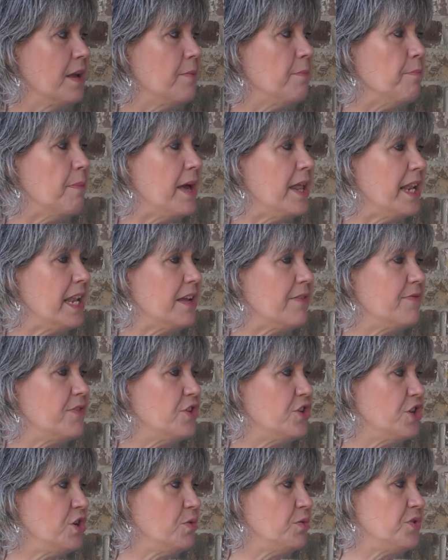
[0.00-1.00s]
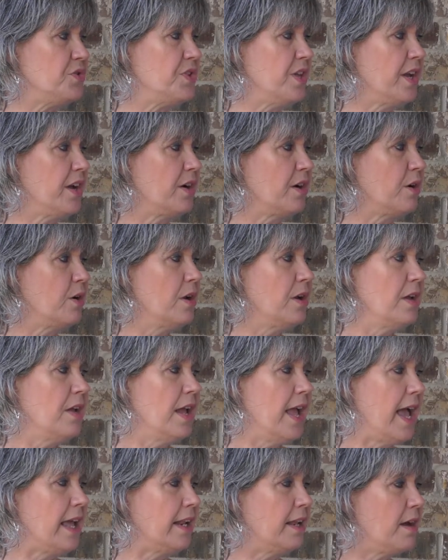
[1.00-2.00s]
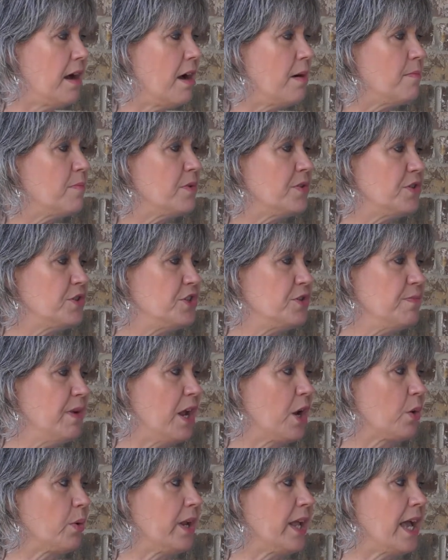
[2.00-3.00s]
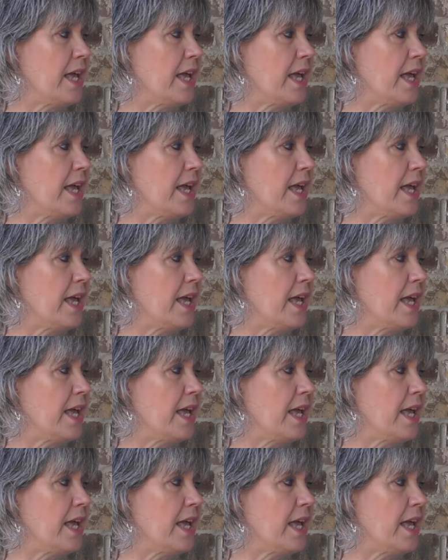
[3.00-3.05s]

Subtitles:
Many of the Jews there had come with Mary